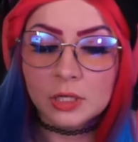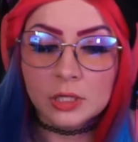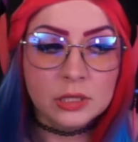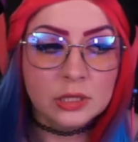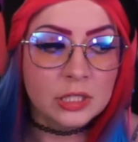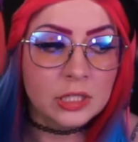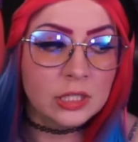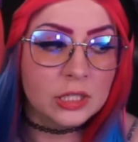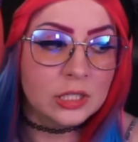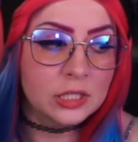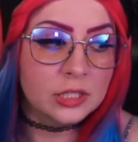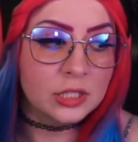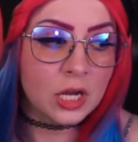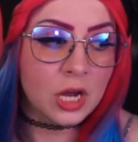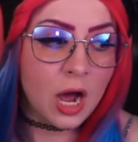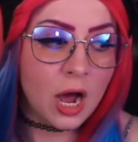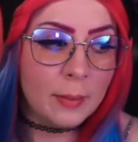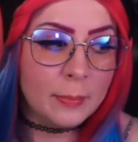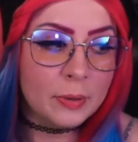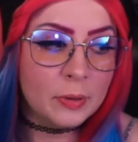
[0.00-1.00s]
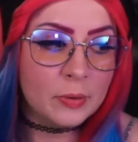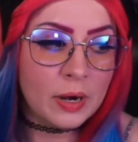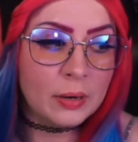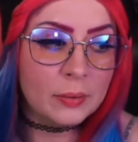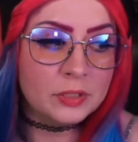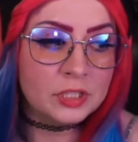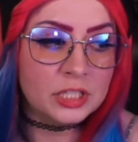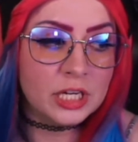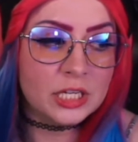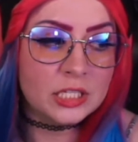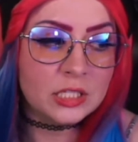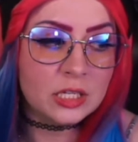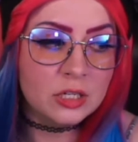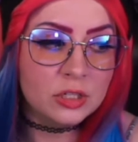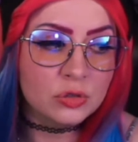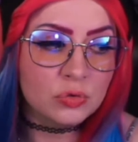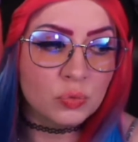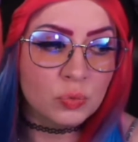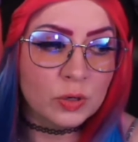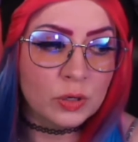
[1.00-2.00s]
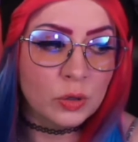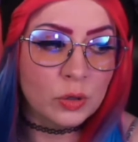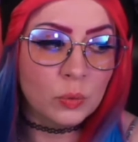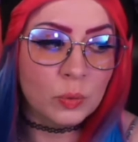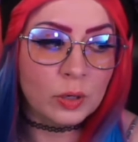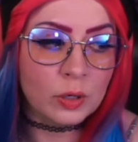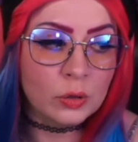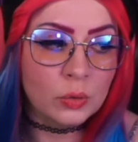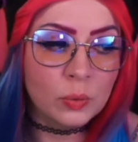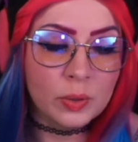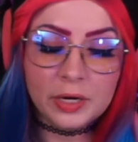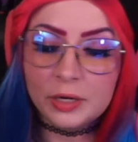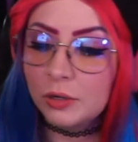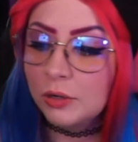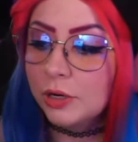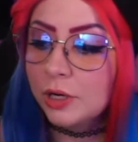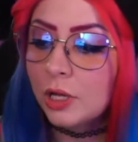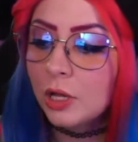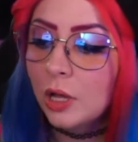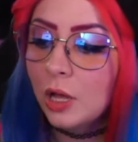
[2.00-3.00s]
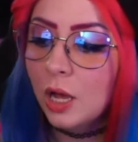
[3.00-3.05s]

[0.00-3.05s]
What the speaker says: The copyright with Jason is real weird,